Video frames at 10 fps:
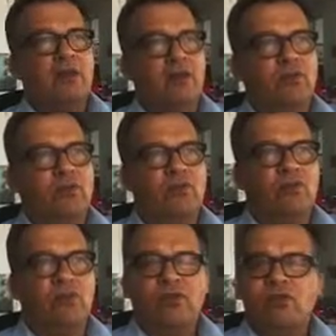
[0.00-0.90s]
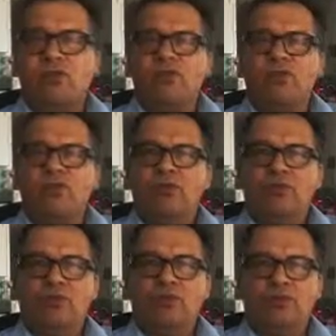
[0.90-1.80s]
don't want to
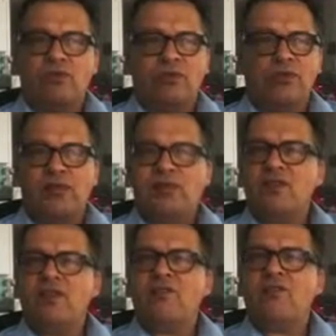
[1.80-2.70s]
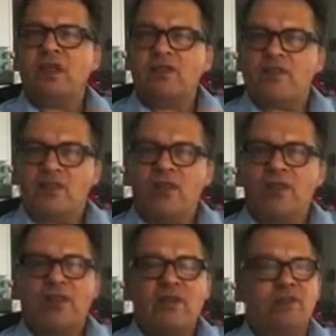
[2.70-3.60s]
listen to their
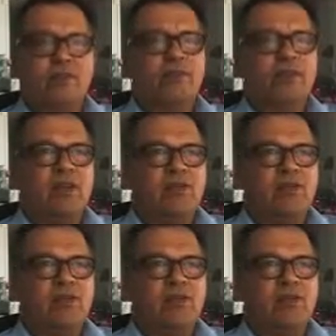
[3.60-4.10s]
stories, don't be